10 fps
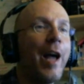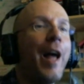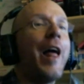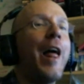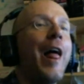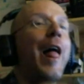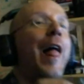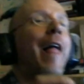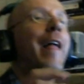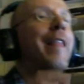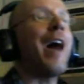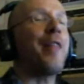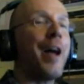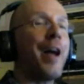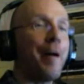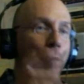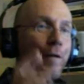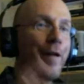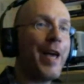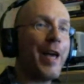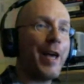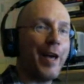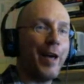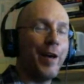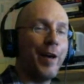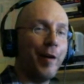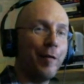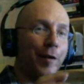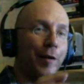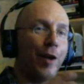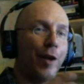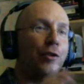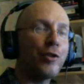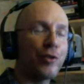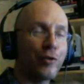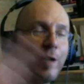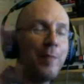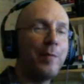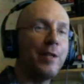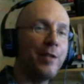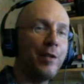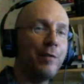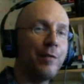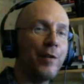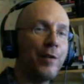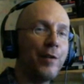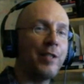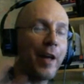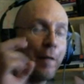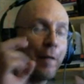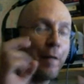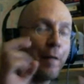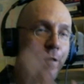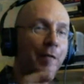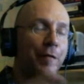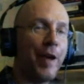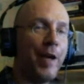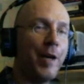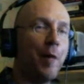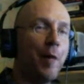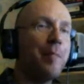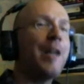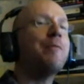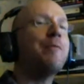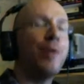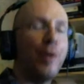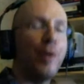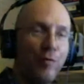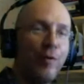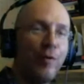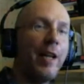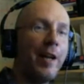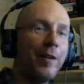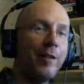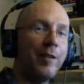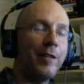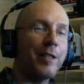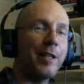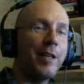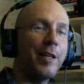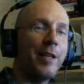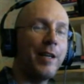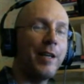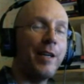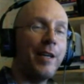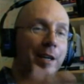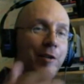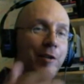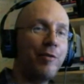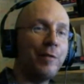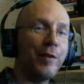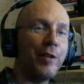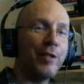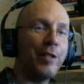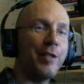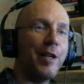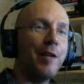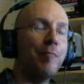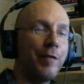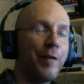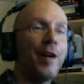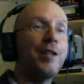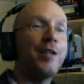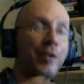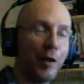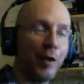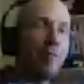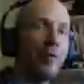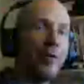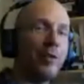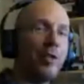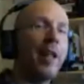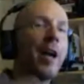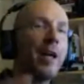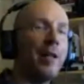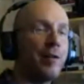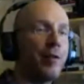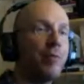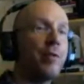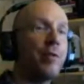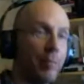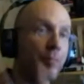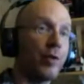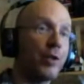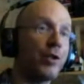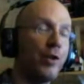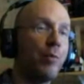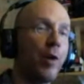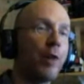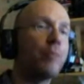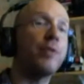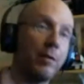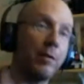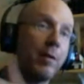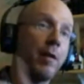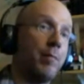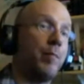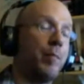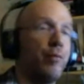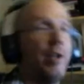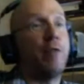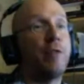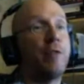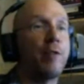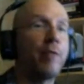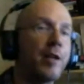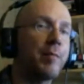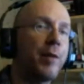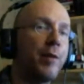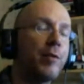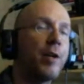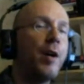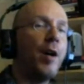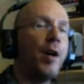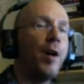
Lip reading: Right. Now that fear, and only just scraping into university, that fear of failure made me work really hard in university and revise so much, and that I ended up with a 2-1, which is a pretty good degree, I suppose.